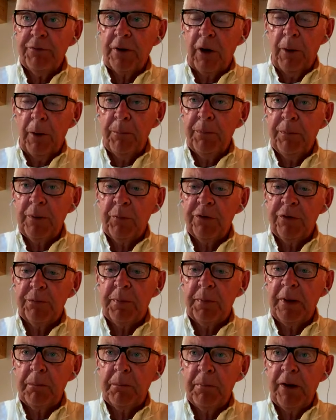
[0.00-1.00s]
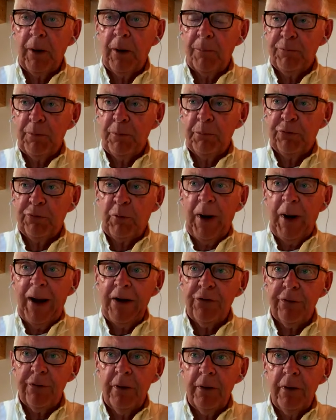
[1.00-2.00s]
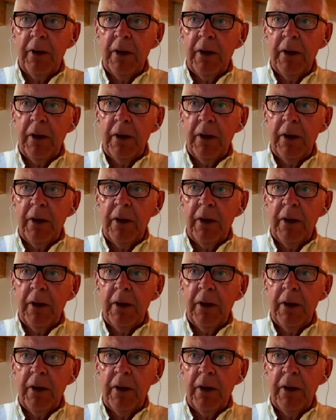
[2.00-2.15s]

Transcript: The company was being built up from scratch.